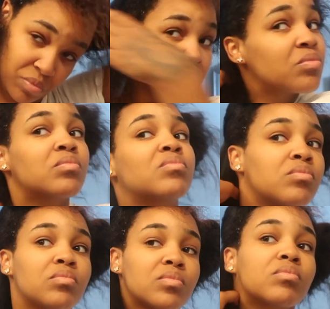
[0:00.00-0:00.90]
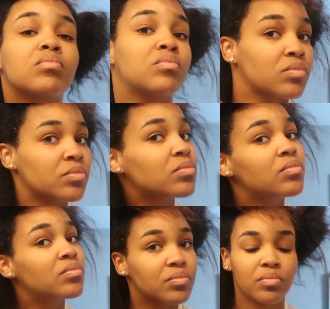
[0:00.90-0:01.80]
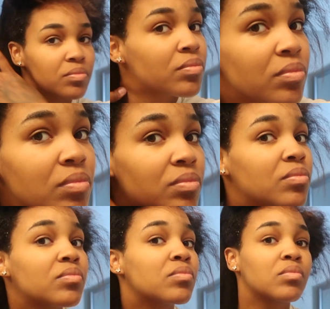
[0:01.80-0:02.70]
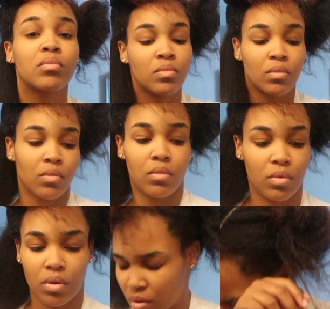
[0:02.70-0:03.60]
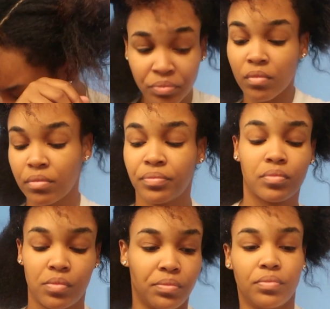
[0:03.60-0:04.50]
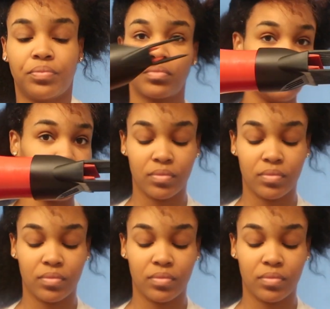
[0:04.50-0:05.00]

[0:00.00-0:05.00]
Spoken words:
And then just gonna go ahead and do that.